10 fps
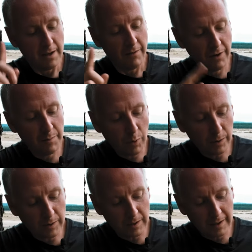very
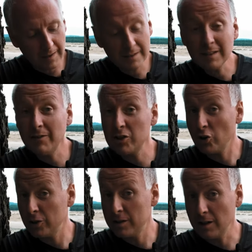important, it doesn't have a
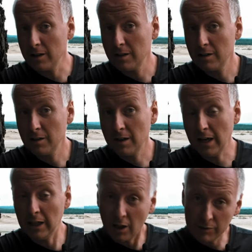joystick.
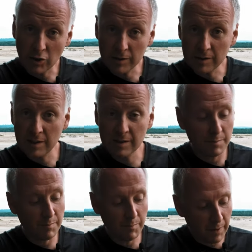I love joysticks,
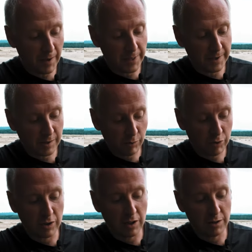but the
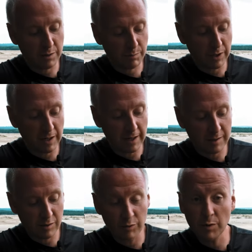solution here is pretty nice.
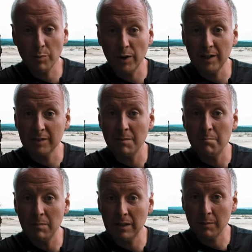So you press the
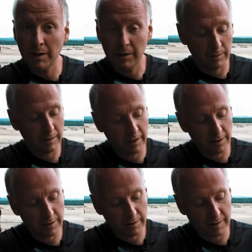middle button
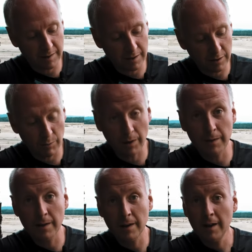here, the central one,
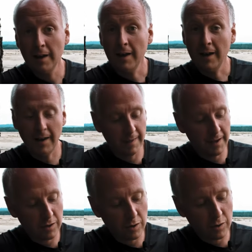and
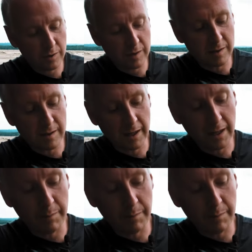then you use this dial